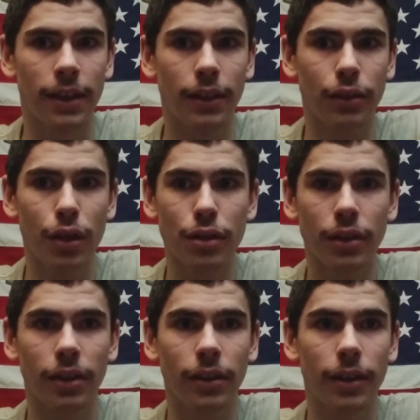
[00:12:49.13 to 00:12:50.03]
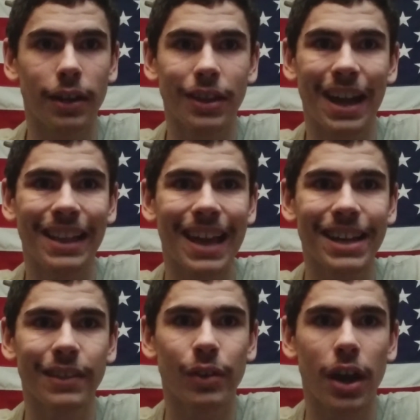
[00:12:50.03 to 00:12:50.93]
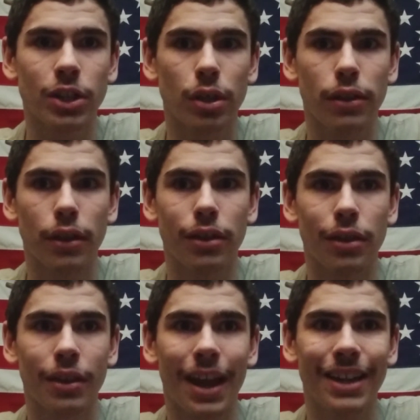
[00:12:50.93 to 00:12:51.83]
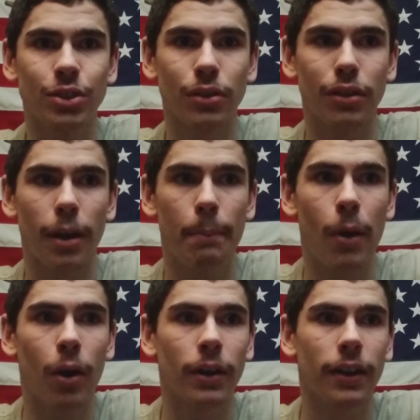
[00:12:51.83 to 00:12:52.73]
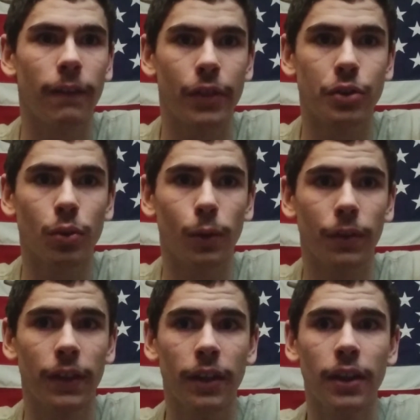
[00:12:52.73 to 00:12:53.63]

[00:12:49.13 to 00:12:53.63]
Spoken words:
This isn't, the collective consciousness is not just a part of the truth.